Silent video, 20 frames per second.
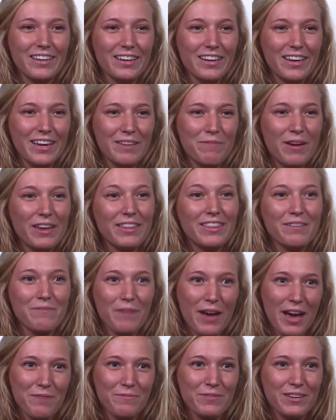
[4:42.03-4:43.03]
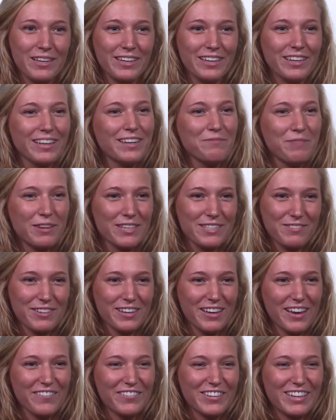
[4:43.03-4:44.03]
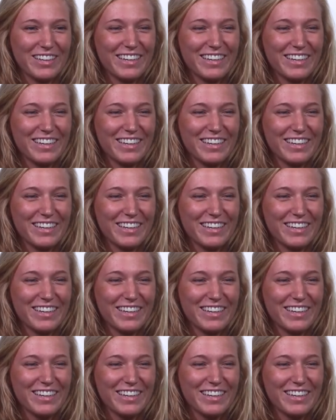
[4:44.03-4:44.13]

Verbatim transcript: it made them happy and it makes me happy.